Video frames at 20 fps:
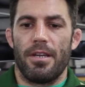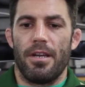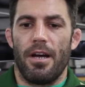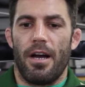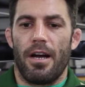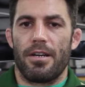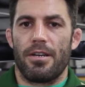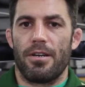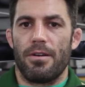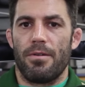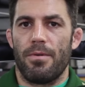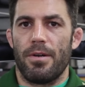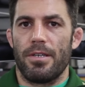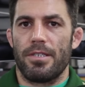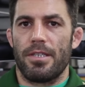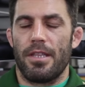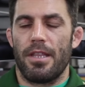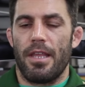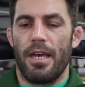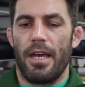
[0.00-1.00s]
the doctor
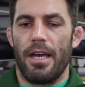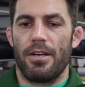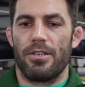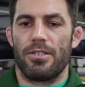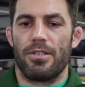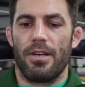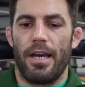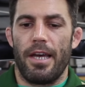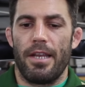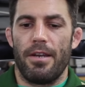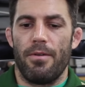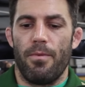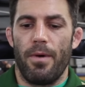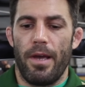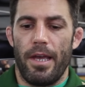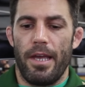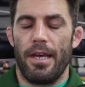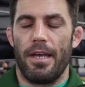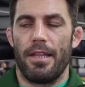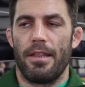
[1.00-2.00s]
wasn't there, so I had to
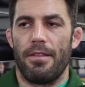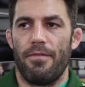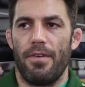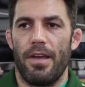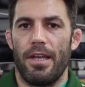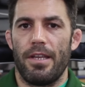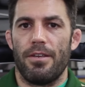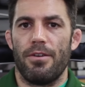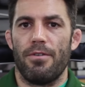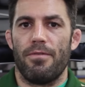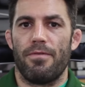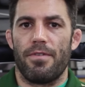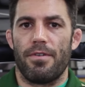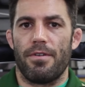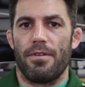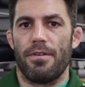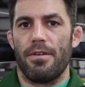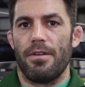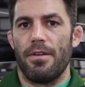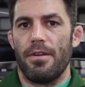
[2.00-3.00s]
wait at the venue
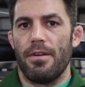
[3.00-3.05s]
for